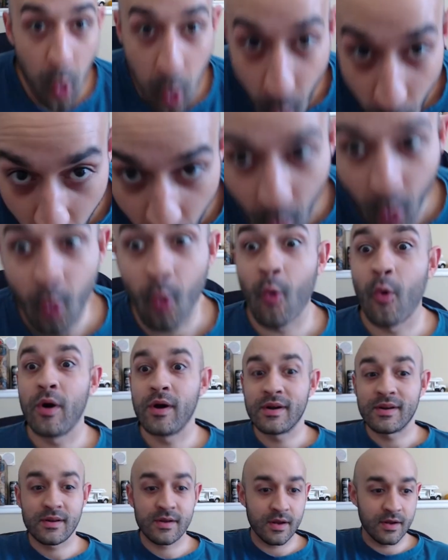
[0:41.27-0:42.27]
Oh,
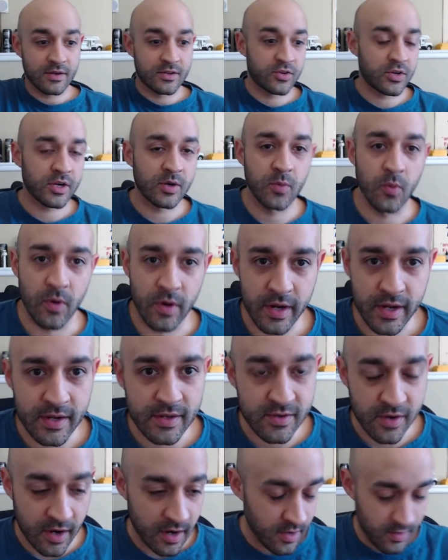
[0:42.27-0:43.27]
trigger
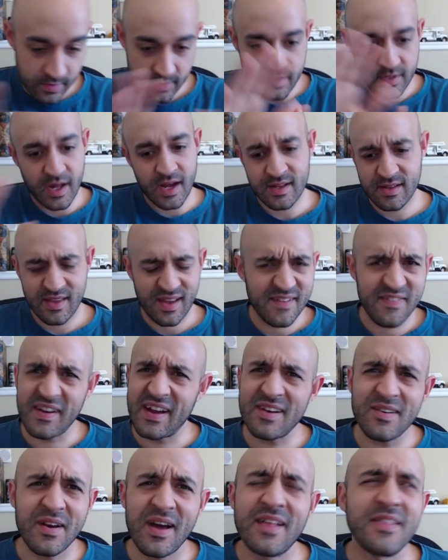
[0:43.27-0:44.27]
warning. Sorry.
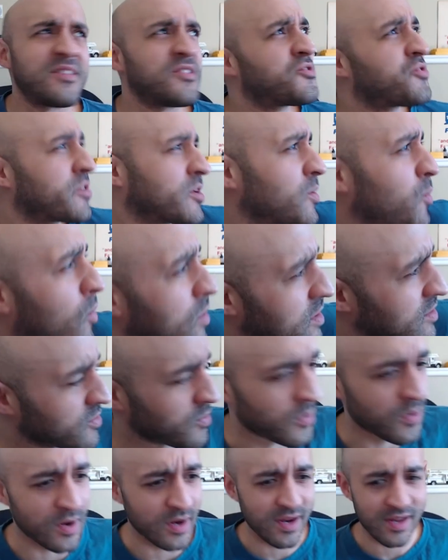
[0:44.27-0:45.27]
I don't know how these trigger
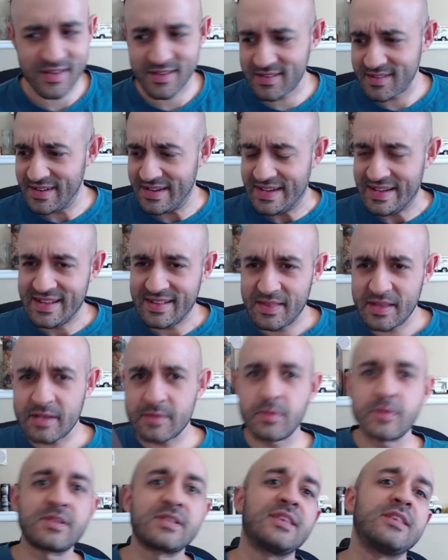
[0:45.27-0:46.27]
warnings work. I think
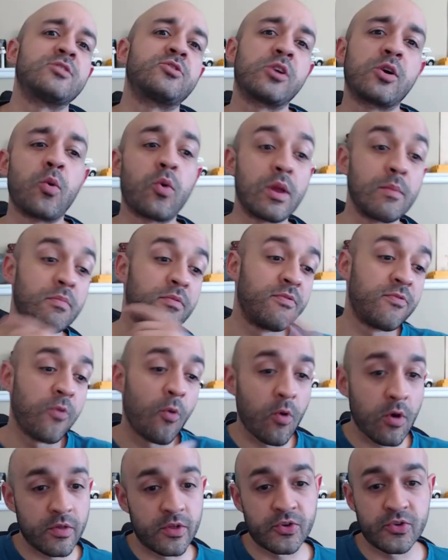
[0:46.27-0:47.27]
I'm supposed to say the trigger warning
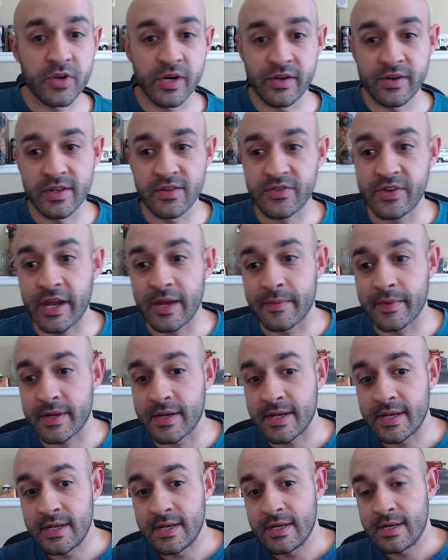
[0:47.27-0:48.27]
before the triggering
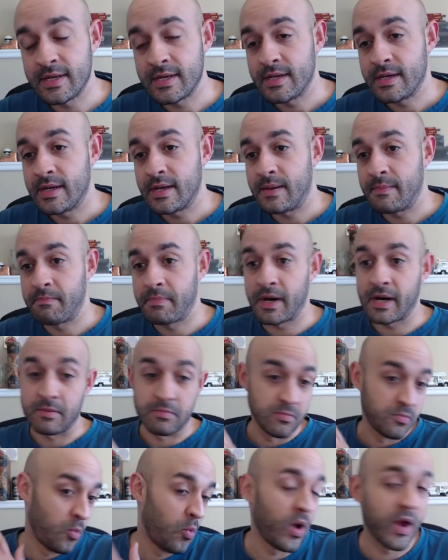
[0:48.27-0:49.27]
statement.
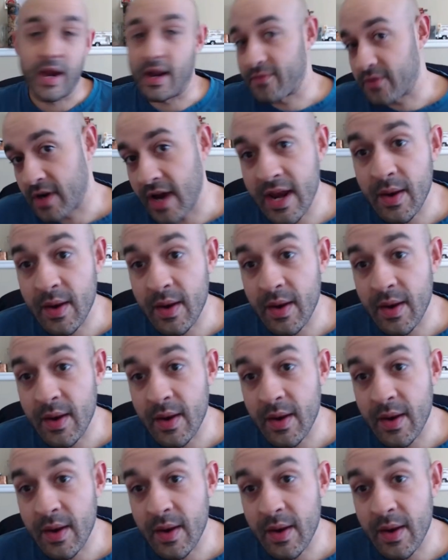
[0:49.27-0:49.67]
But whatever.